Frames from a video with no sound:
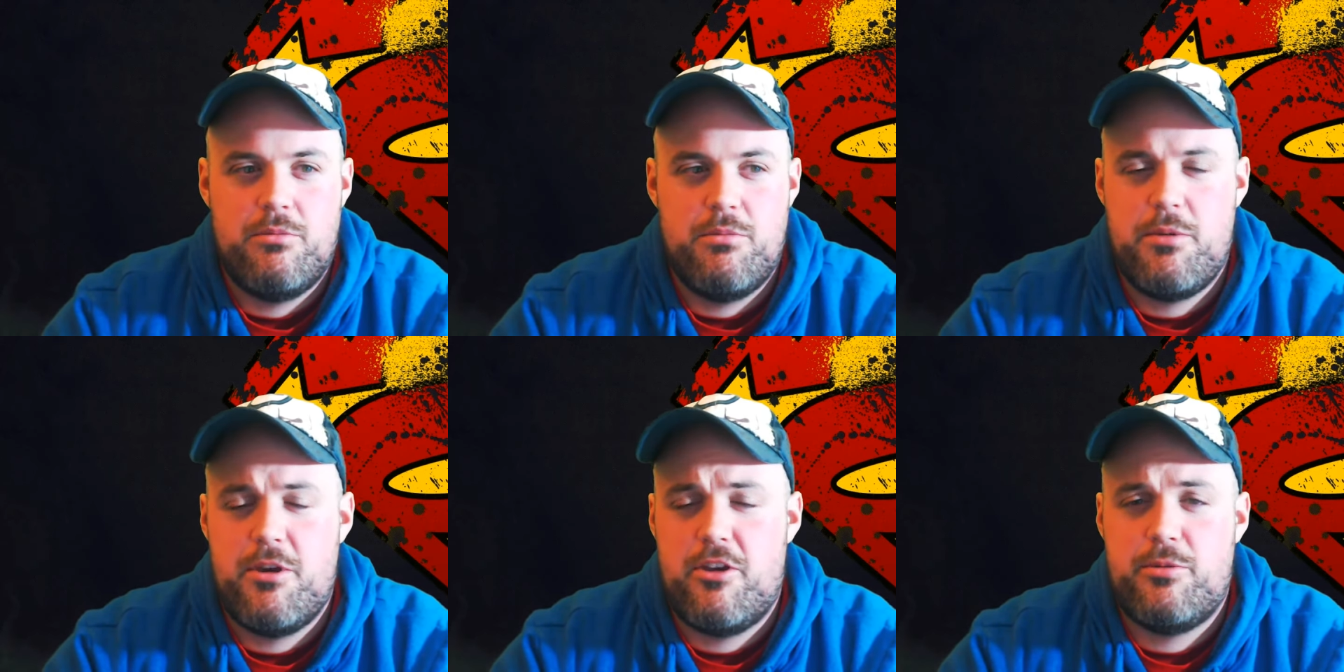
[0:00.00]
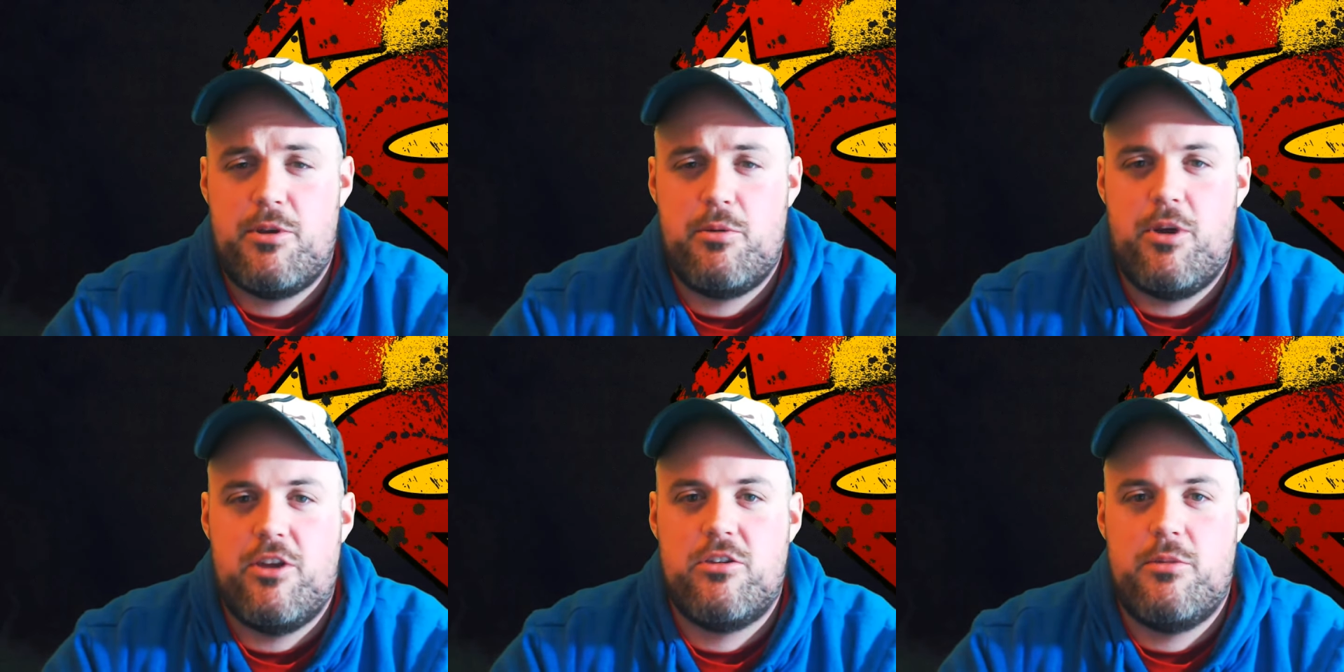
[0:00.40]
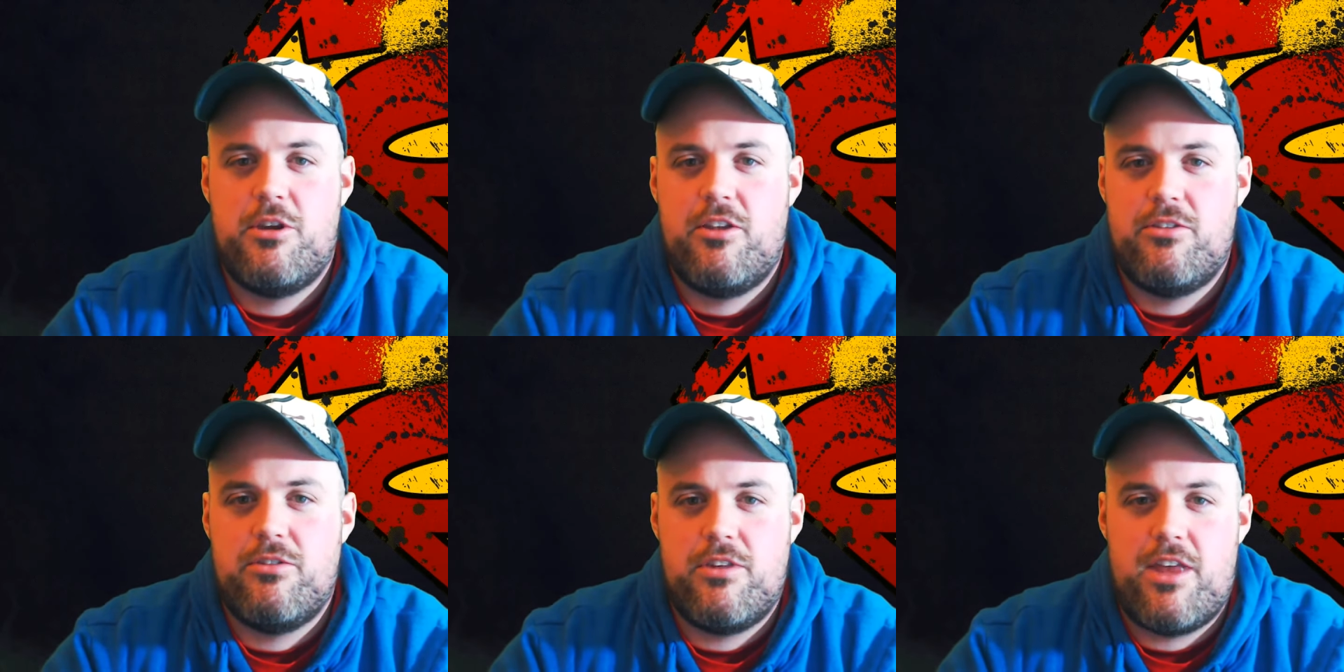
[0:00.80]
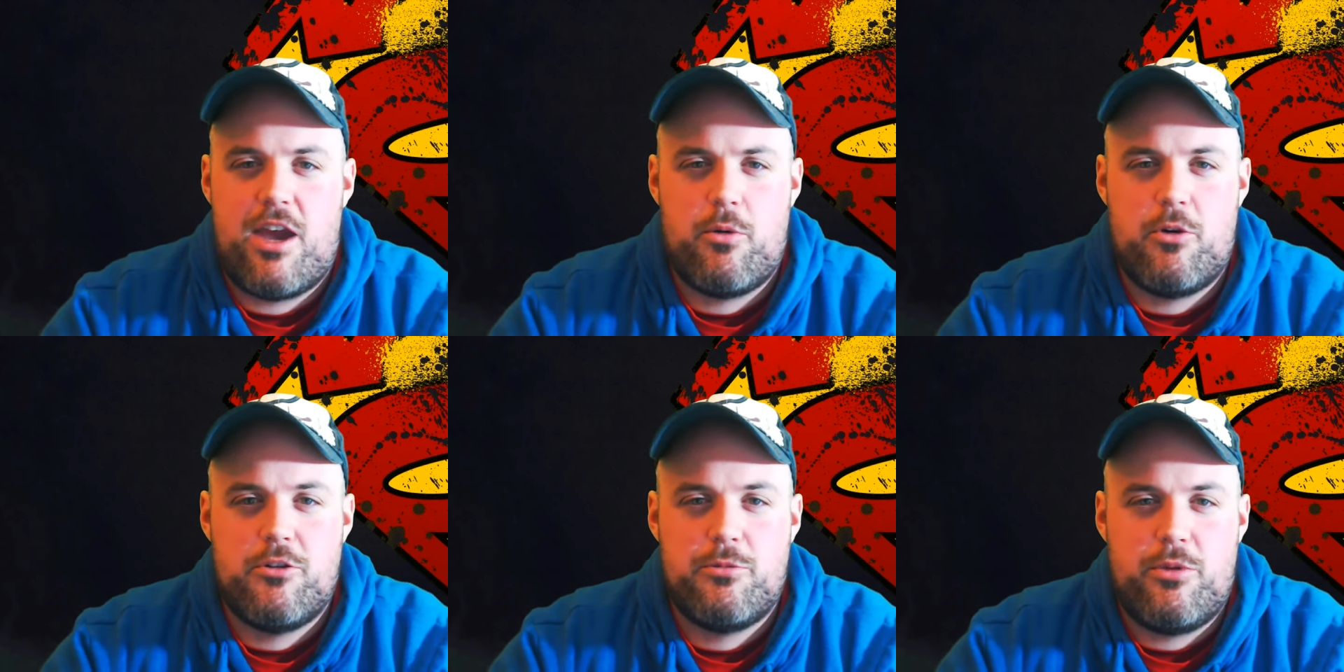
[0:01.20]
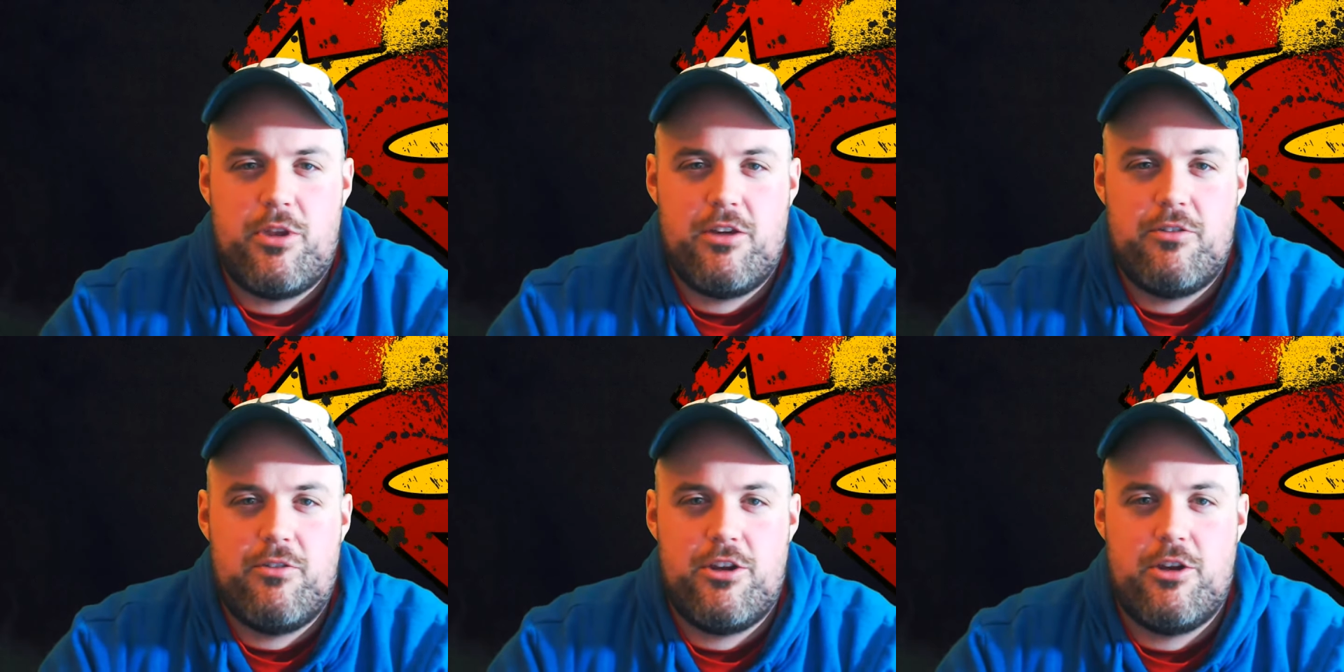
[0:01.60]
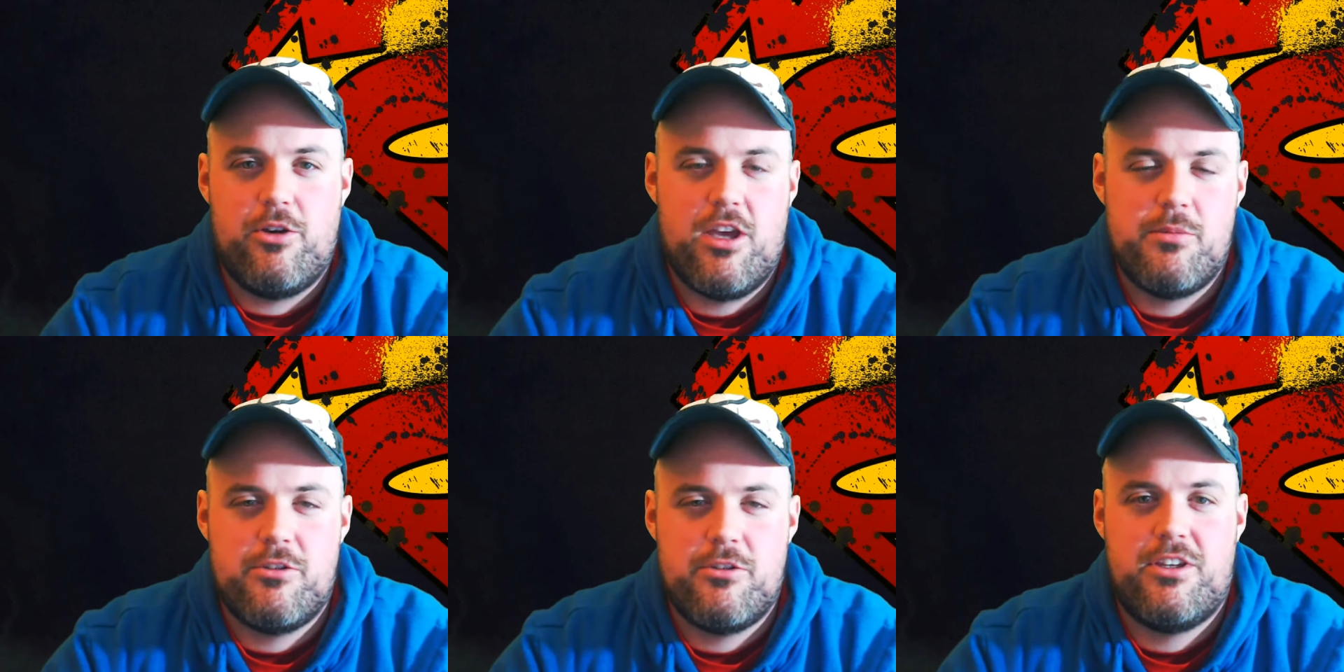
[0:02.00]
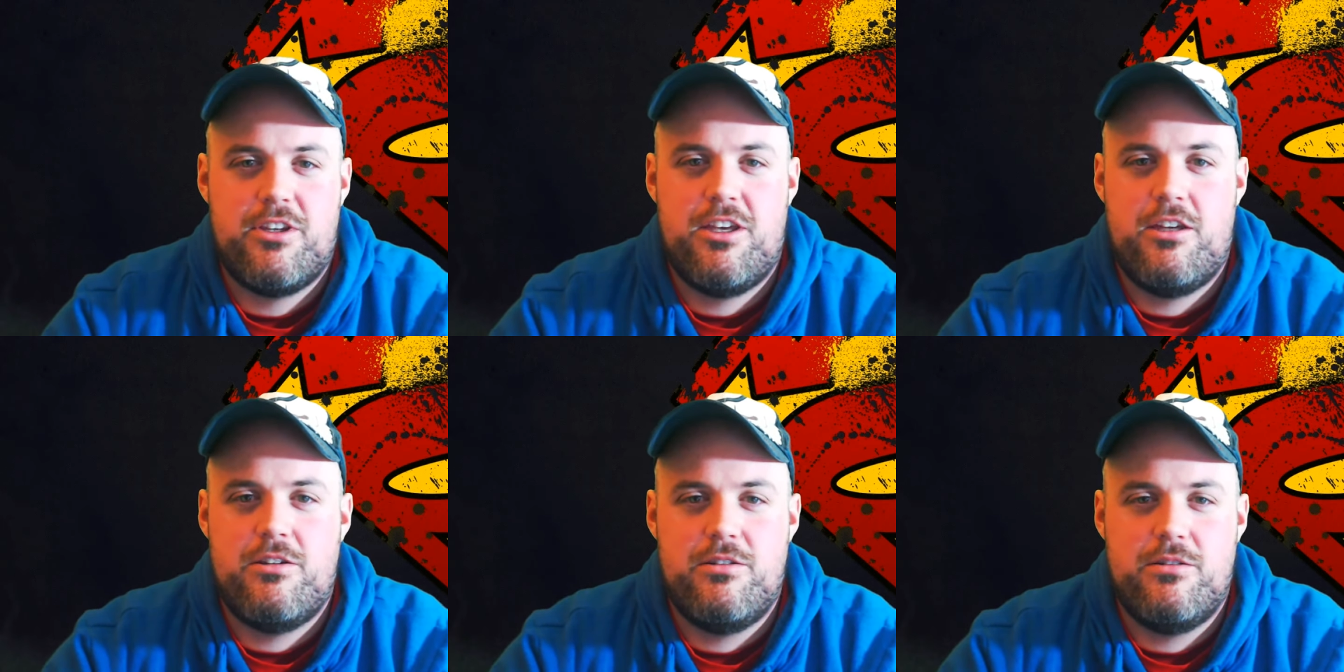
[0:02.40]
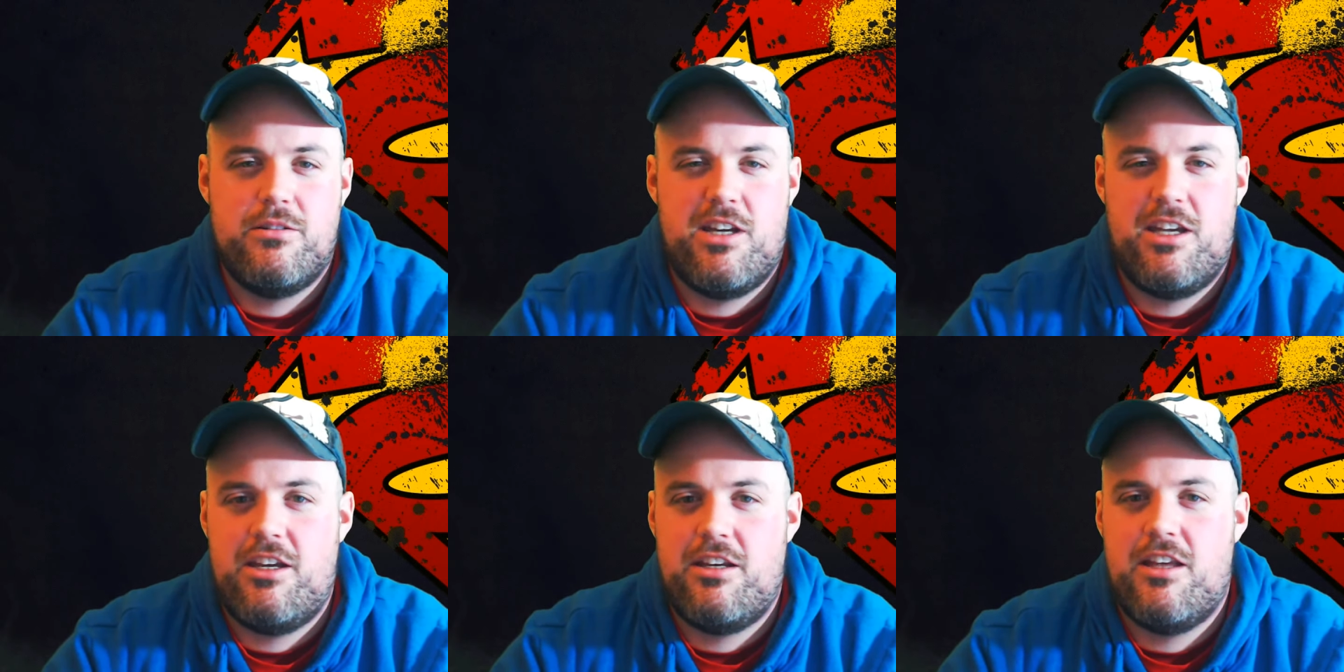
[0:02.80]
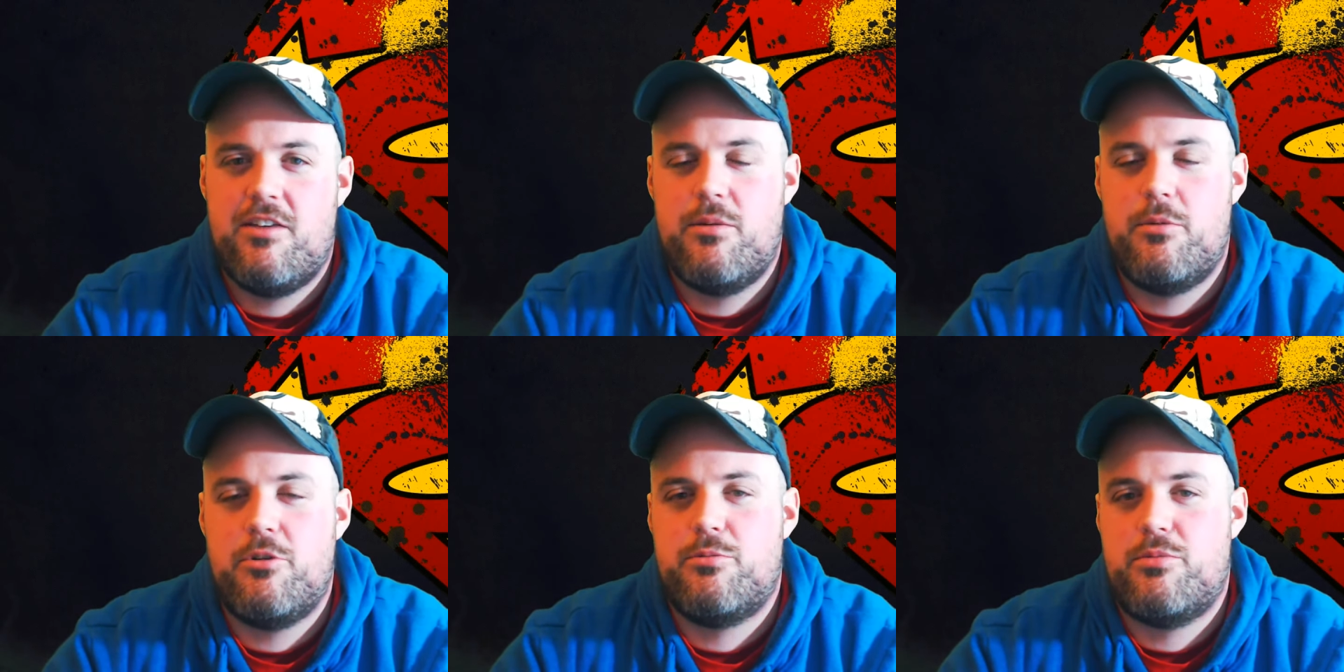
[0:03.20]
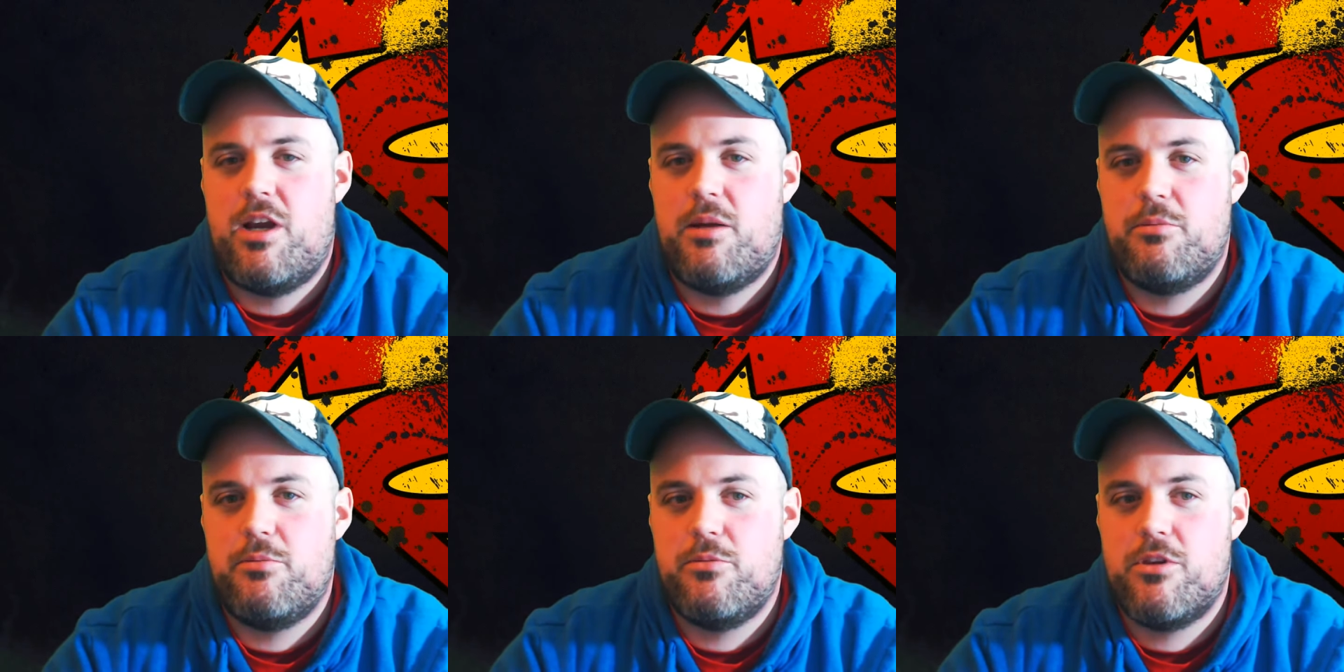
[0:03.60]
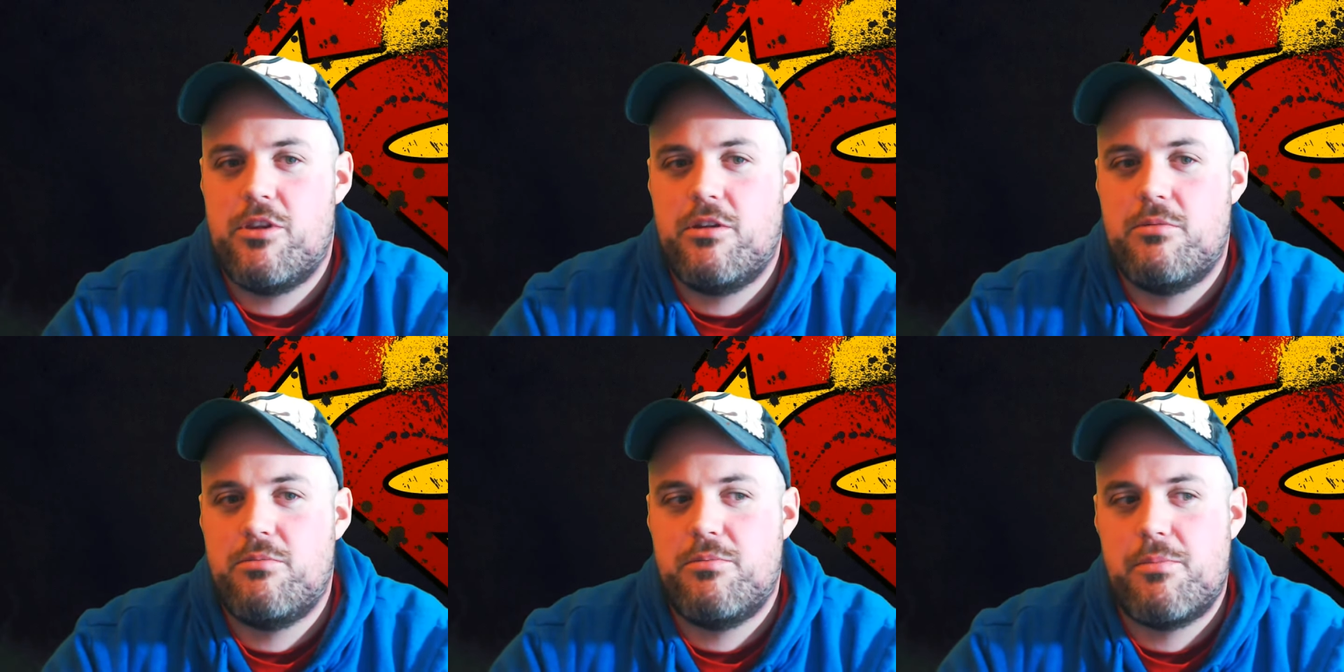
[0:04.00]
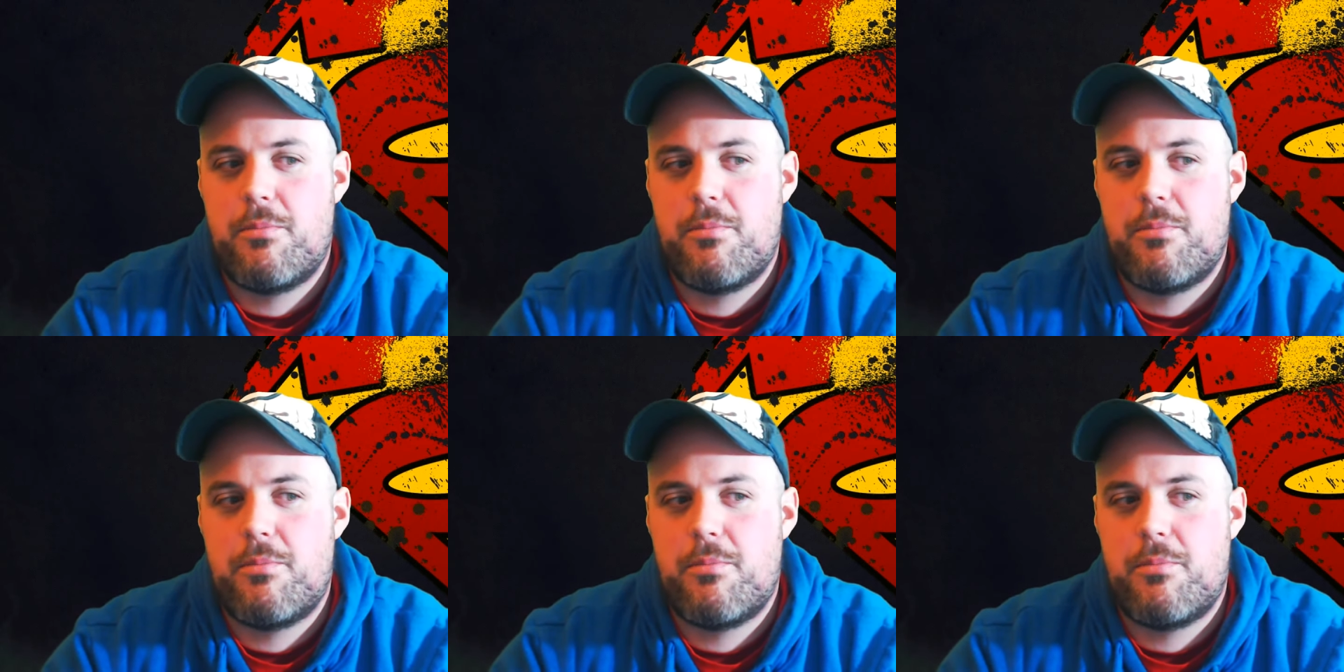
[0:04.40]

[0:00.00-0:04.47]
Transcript: maybe I spent way too many hours playing video games as a kid. I didn't have that much problem with it.